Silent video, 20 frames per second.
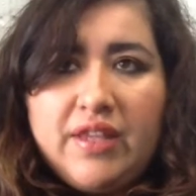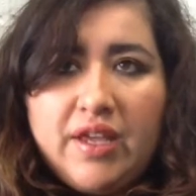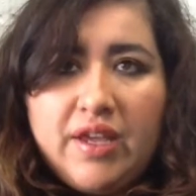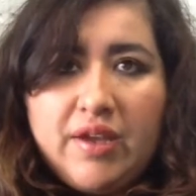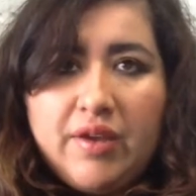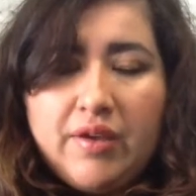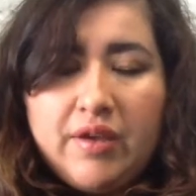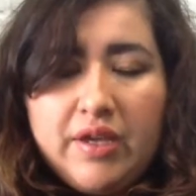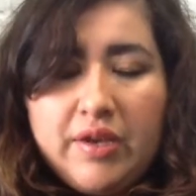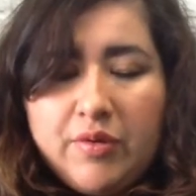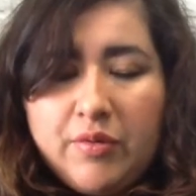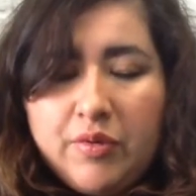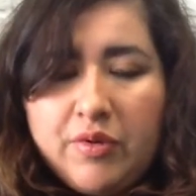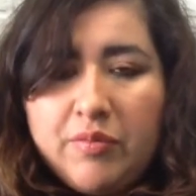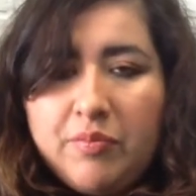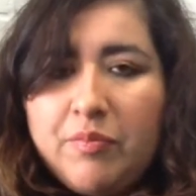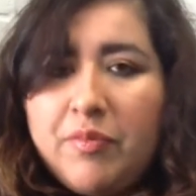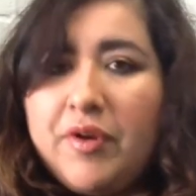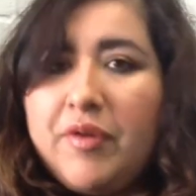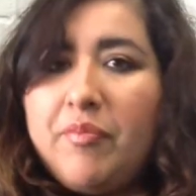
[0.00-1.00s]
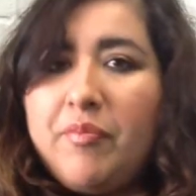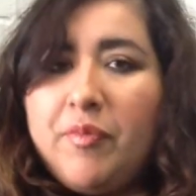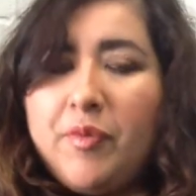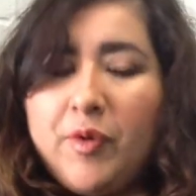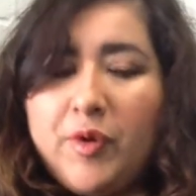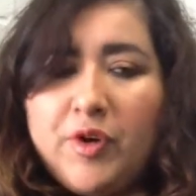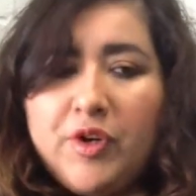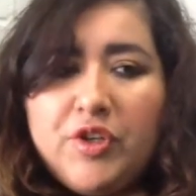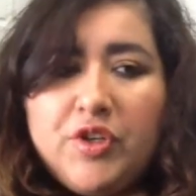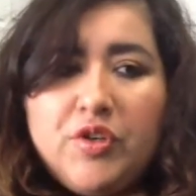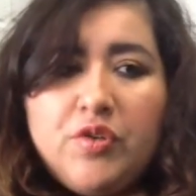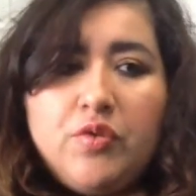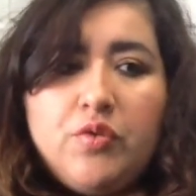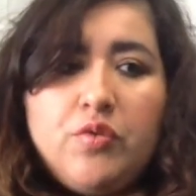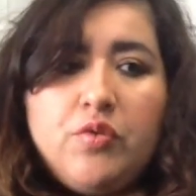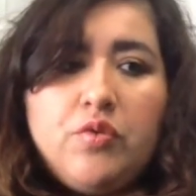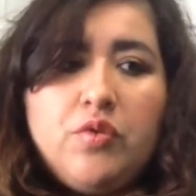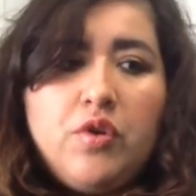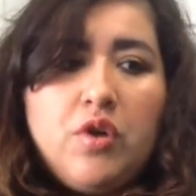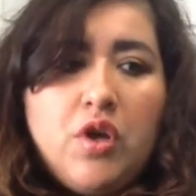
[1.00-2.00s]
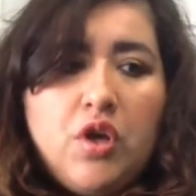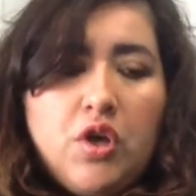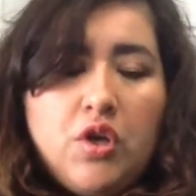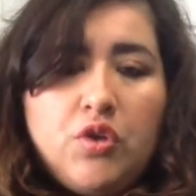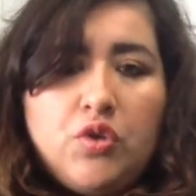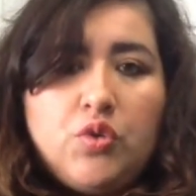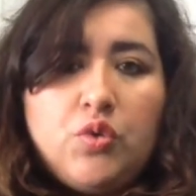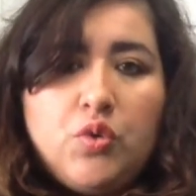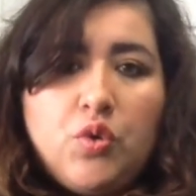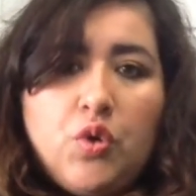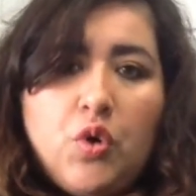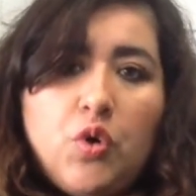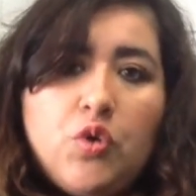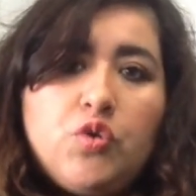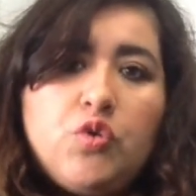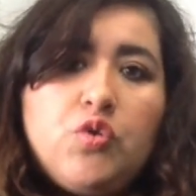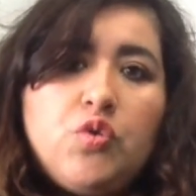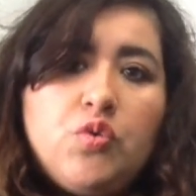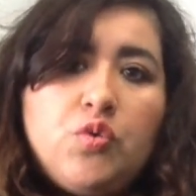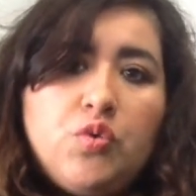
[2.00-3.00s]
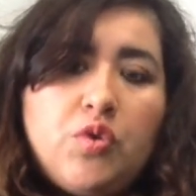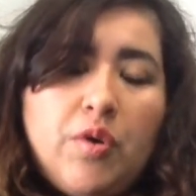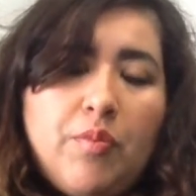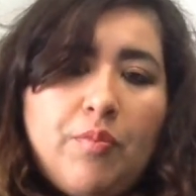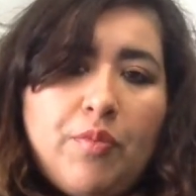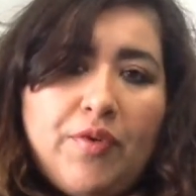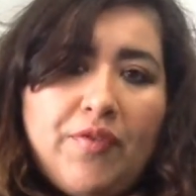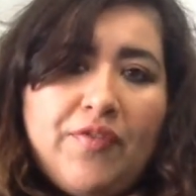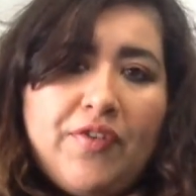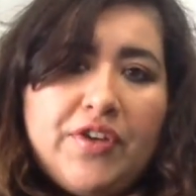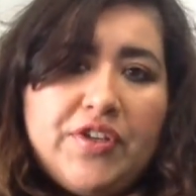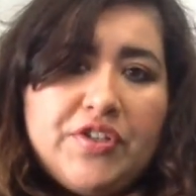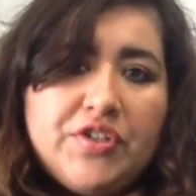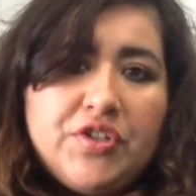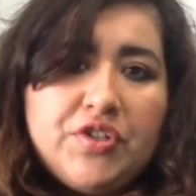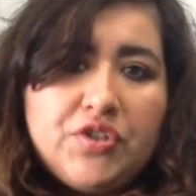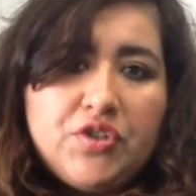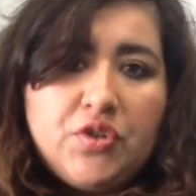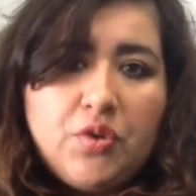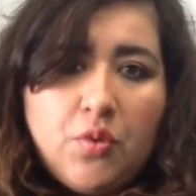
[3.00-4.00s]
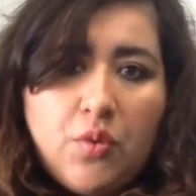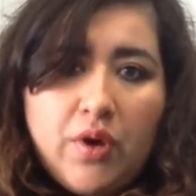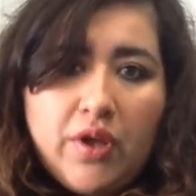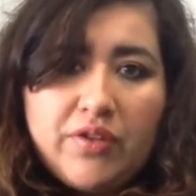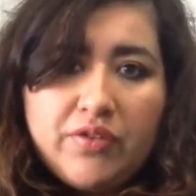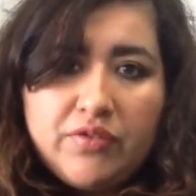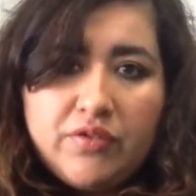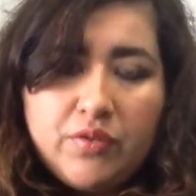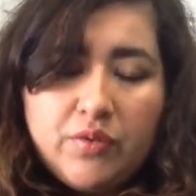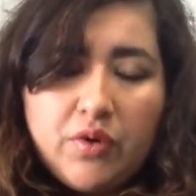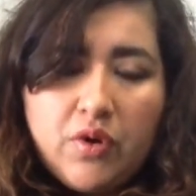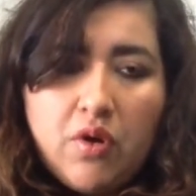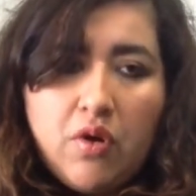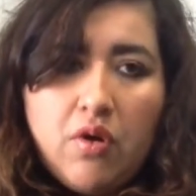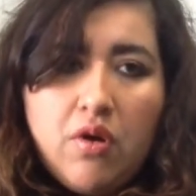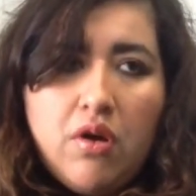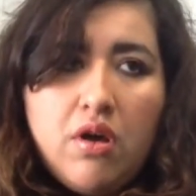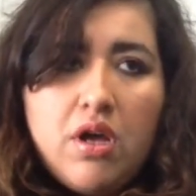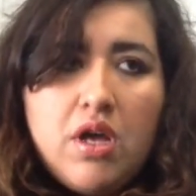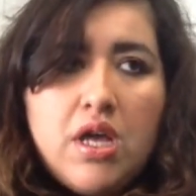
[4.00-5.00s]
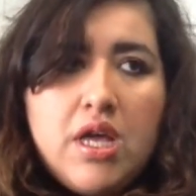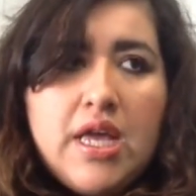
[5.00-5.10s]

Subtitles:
that will prepare you to go to a profession you want to go,